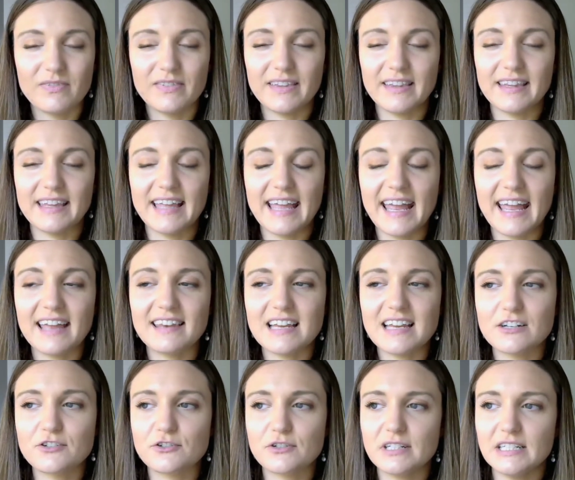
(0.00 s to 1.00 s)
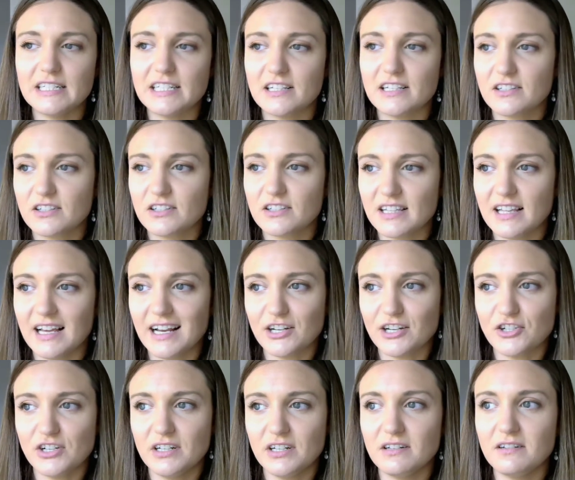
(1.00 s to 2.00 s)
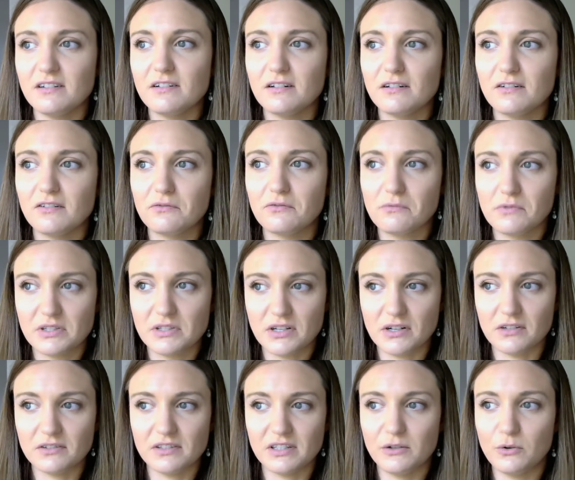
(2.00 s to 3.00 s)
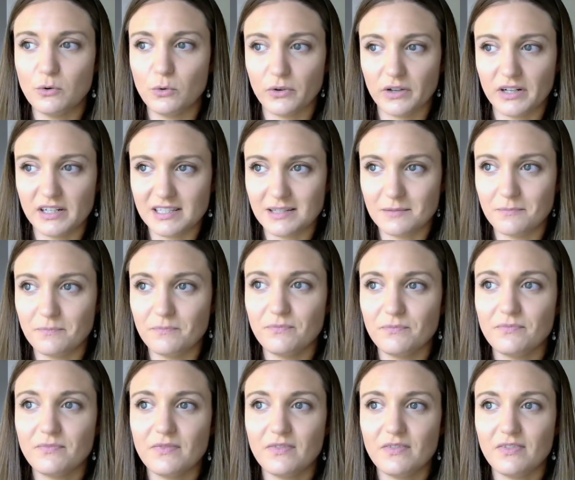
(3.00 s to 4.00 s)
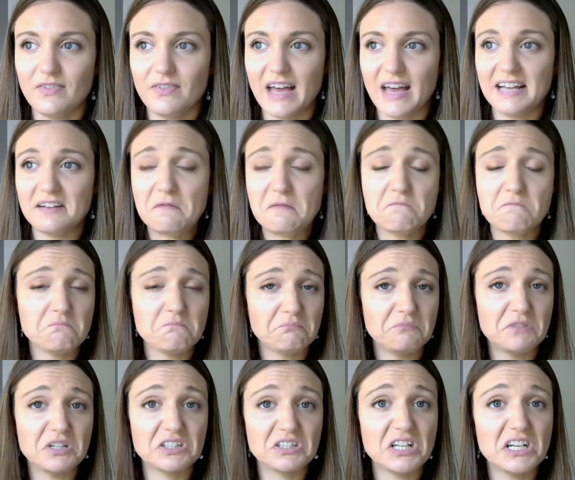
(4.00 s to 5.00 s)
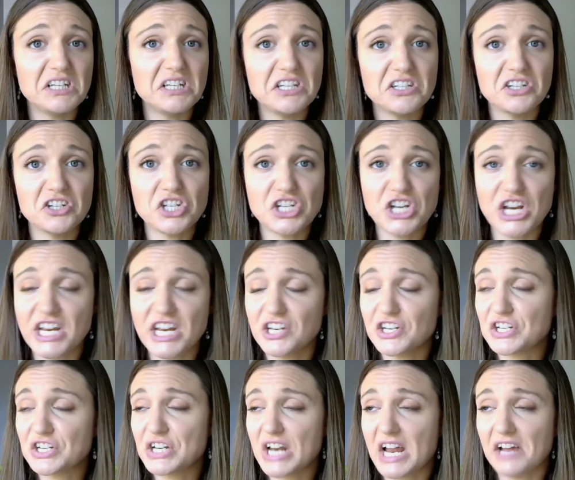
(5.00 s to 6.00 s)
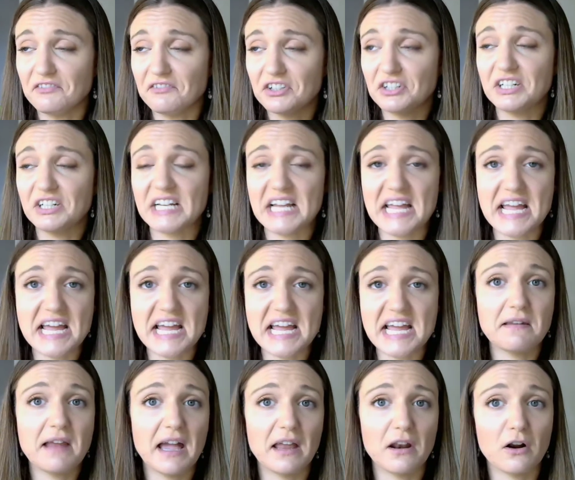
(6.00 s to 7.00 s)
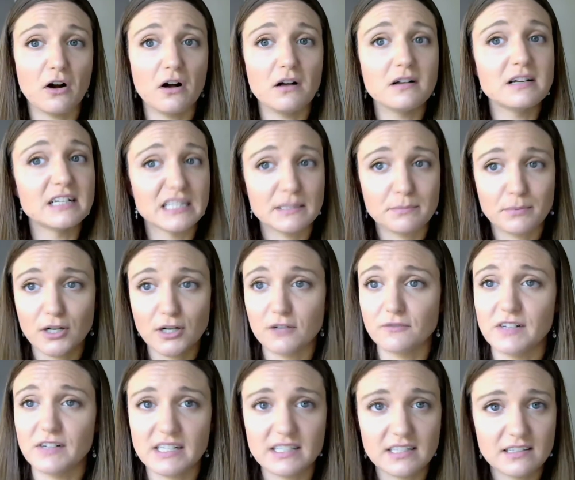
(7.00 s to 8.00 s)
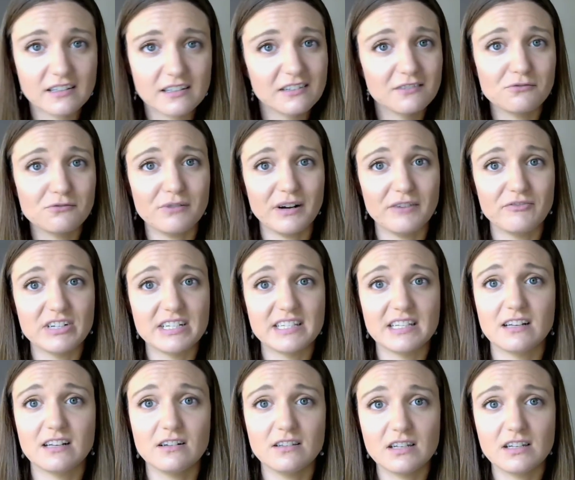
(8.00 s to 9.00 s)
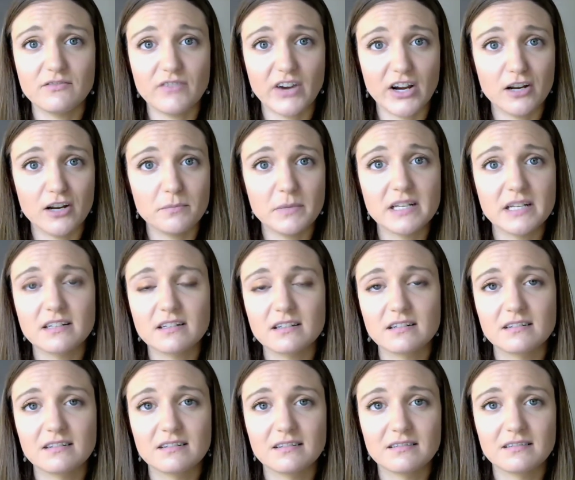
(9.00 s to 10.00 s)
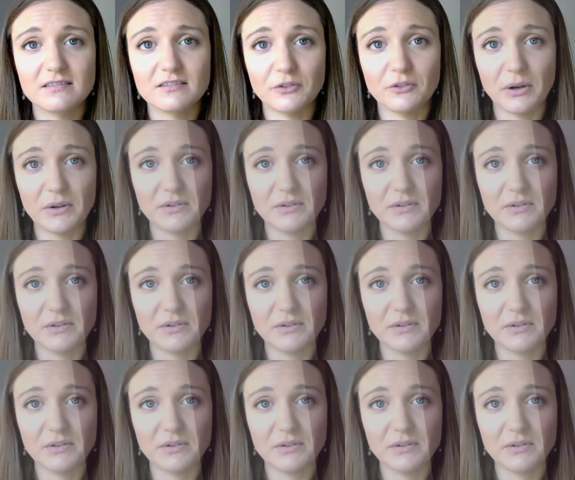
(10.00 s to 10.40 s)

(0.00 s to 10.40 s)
Can natural selection result in an organism that does not need to change ever again at all? It's perfect for every single environment throughout